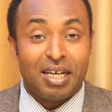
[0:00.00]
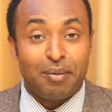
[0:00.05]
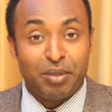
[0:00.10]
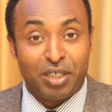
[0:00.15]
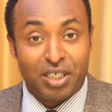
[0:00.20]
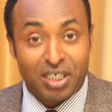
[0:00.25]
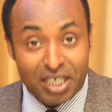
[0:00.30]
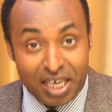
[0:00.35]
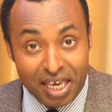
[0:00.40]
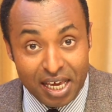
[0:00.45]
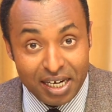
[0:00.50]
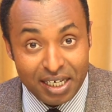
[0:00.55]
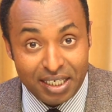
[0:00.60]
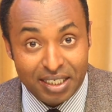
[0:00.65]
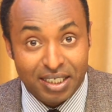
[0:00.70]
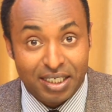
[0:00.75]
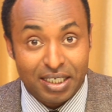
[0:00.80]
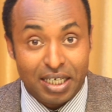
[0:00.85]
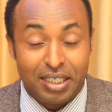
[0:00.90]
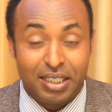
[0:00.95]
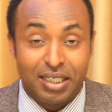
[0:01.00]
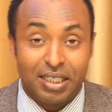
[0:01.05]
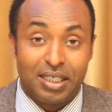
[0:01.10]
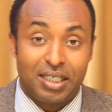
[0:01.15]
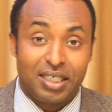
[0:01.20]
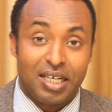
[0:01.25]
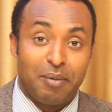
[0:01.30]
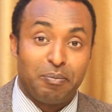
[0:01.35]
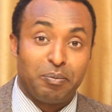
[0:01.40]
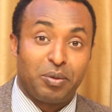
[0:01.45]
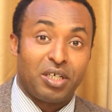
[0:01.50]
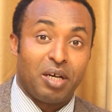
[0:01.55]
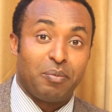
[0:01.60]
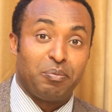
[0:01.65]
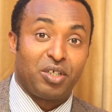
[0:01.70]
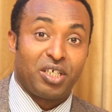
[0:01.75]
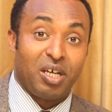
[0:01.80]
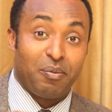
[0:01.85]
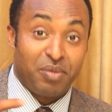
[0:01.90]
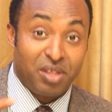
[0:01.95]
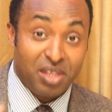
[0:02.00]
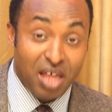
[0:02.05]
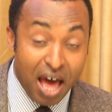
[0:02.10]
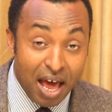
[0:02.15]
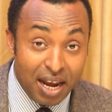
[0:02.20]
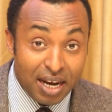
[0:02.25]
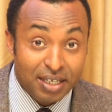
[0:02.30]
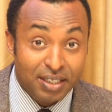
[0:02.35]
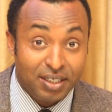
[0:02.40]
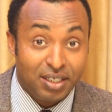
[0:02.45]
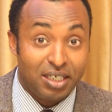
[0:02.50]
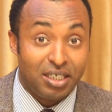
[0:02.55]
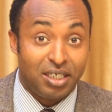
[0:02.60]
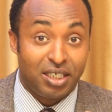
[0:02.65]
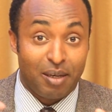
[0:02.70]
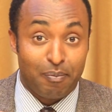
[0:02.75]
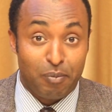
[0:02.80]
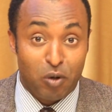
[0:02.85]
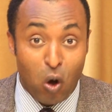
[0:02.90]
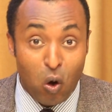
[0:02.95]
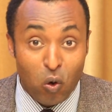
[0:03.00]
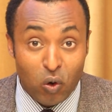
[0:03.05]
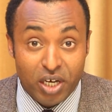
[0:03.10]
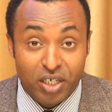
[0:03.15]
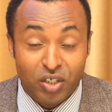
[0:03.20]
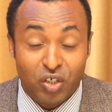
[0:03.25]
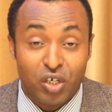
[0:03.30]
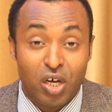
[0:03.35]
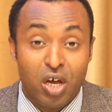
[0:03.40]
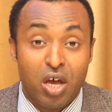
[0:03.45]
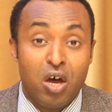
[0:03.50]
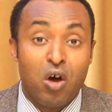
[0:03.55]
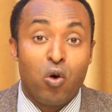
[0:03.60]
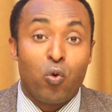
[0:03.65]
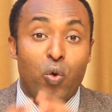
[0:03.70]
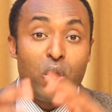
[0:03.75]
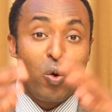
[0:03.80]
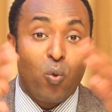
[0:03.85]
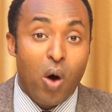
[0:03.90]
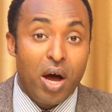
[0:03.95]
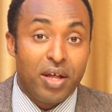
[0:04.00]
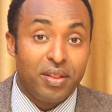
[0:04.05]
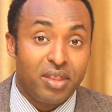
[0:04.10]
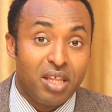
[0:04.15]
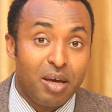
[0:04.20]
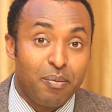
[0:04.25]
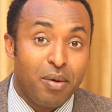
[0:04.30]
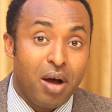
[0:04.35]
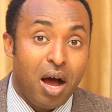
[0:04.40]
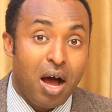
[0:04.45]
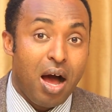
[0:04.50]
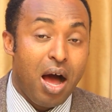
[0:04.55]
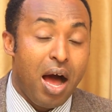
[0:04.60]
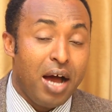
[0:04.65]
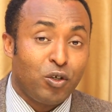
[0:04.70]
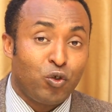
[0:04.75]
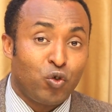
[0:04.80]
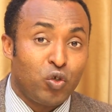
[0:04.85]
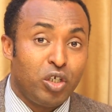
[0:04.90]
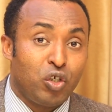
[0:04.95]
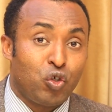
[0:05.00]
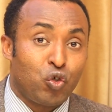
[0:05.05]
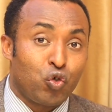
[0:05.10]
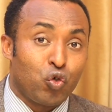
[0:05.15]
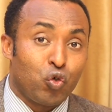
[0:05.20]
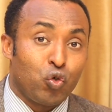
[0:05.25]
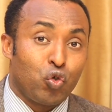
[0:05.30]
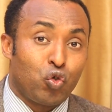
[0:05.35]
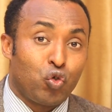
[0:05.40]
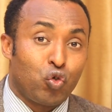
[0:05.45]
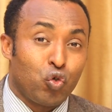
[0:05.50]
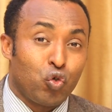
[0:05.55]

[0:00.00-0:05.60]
skills and some talents and some knowledge. We want them actually to